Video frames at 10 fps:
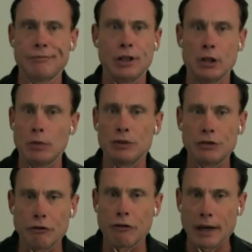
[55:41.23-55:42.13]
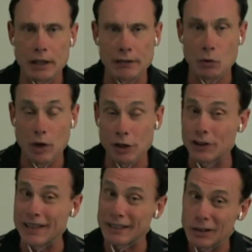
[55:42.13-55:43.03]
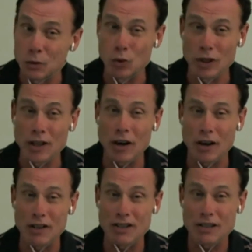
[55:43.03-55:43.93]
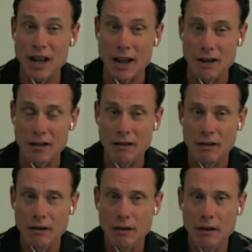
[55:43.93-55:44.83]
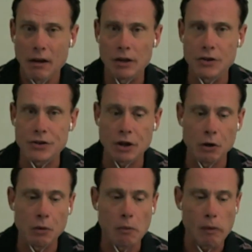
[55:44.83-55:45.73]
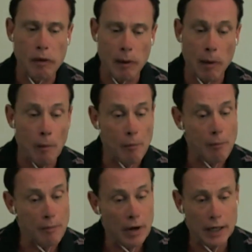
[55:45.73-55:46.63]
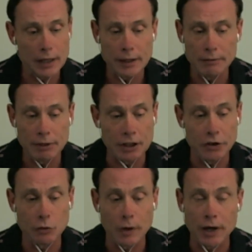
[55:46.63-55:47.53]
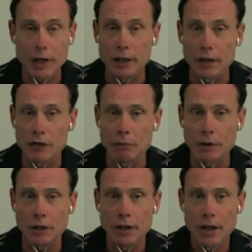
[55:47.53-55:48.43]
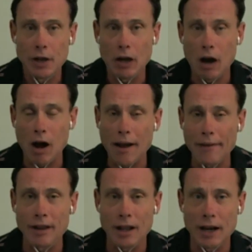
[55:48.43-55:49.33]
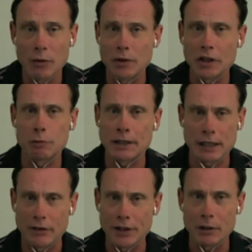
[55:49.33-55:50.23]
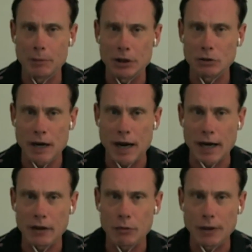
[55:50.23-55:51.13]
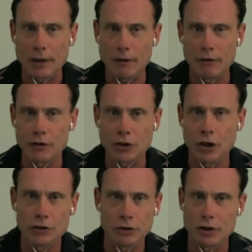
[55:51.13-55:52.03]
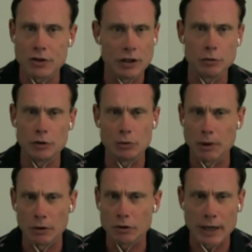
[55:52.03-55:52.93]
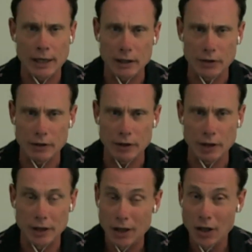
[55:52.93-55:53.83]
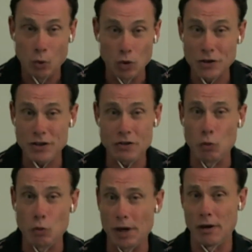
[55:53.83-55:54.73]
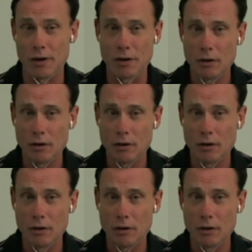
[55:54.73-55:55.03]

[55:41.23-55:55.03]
you know, was this effective or wasn't it? Really hard to say. And so um, it, it is what it is. I mean, Online, we expect everything to be tracked. We have this culture that says we should be able to track everything. We're just weird.